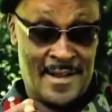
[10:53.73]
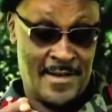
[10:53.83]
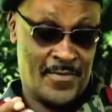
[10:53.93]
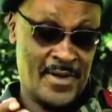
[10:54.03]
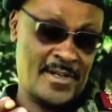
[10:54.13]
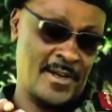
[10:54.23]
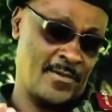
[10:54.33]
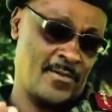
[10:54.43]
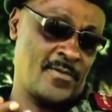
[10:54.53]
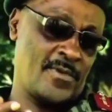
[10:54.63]
In fact, I
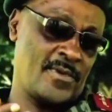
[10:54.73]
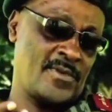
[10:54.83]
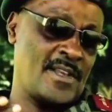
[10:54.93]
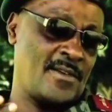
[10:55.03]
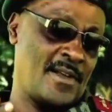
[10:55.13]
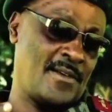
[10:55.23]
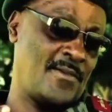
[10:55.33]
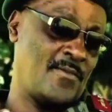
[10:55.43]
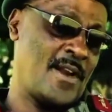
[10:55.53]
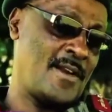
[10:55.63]
would say
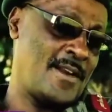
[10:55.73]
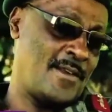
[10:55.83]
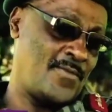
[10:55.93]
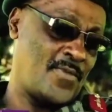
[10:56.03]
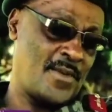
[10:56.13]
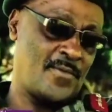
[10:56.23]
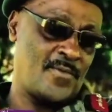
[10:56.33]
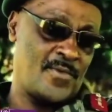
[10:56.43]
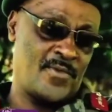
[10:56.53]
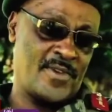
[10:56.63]
one day if I
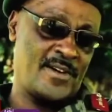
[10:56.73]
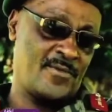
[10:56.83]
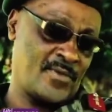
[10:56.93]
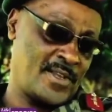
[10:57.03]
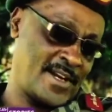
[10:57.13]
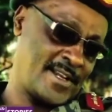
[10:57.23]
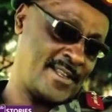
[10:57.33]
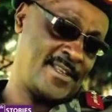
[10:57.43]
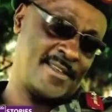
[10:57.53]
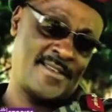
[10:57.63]
would only look here
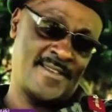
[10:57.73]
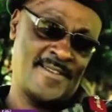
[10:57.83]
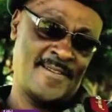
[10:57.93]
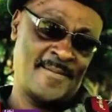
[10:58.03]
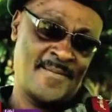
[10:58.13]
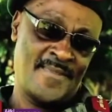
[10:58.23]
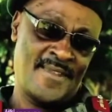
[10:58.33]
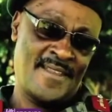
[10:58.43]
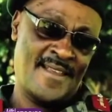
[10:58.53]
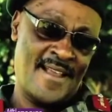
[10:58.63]
like this,
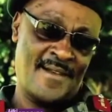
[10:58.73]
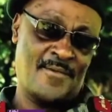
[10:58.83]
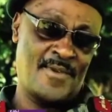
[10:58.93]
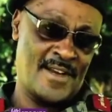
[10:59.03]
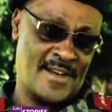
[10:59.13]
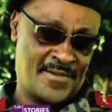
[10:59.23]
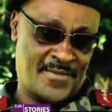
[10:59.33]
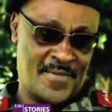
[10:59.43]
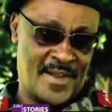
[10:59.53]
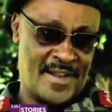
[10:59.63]
I couldn't
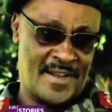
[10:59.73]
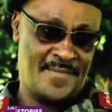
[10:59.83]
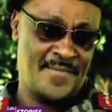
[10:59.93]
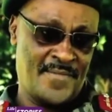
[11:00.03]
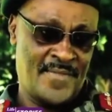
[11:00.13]
lift my arm.